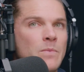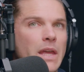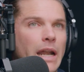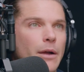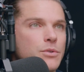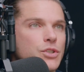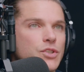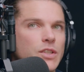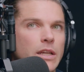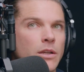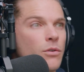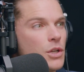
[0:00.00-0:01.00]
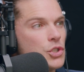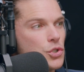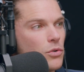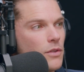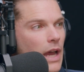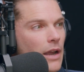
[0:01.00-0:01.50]
and i would just say don't
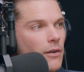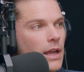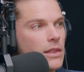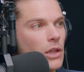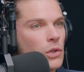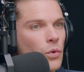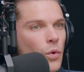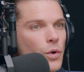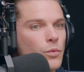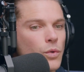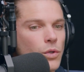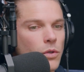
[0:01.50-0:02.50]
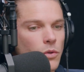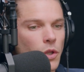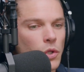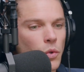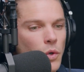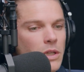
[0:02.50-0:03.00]
control that right the lord will
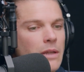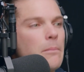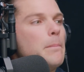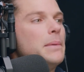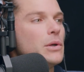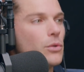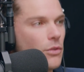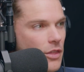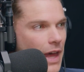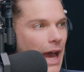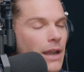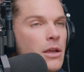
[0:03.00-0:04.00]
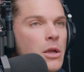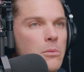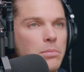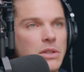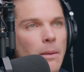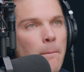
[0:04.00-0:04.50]
the lord can build that
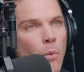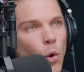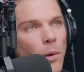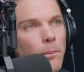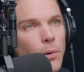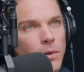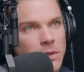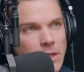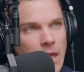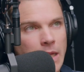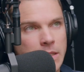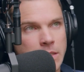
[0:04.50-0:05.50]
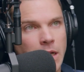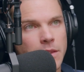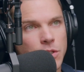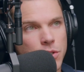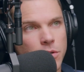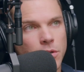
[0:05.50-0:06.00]
but the more important thing is not
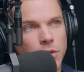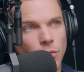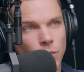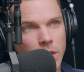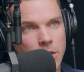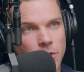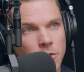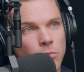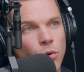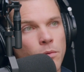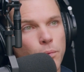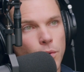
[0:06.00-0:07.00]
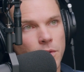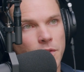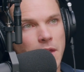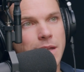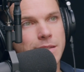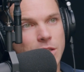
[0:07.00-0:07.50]
that you're a good reader the more
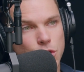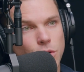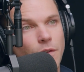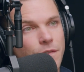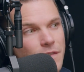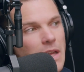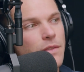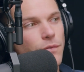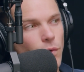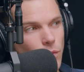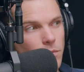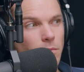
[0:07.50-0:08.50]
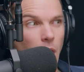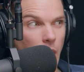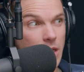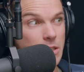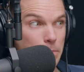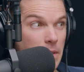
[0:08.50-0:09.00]
important thing is that you're a faithful
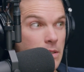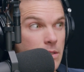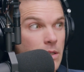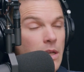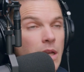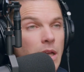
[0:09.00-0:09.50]
husband